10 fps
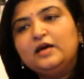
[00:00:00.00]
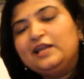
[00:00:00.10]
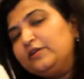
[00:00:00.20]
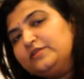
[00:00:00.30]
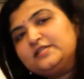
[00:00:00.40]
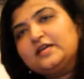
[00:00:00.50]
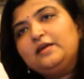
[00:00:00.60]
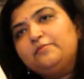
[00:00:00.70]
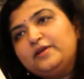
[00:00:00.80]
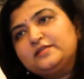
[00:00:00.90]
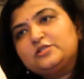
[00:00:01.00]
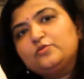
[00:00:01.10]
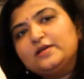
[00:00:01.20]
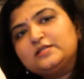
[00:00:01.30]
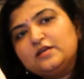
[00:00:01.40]
Now this again brings
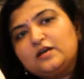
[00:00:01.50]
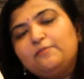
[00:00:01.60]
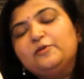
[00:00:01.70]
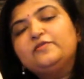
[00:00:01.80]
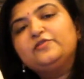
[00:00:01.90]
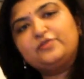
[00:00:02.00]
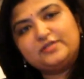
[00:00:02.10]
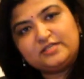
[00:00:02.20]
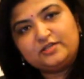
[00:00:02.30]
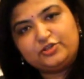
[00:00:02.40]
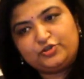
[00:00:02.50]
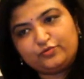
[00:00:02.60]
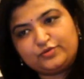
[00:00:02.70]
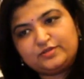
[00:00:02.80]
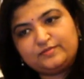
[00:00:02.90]
to us a couple of interesting
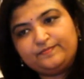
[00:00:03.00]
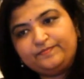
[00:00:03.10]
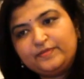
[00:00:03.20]
issues.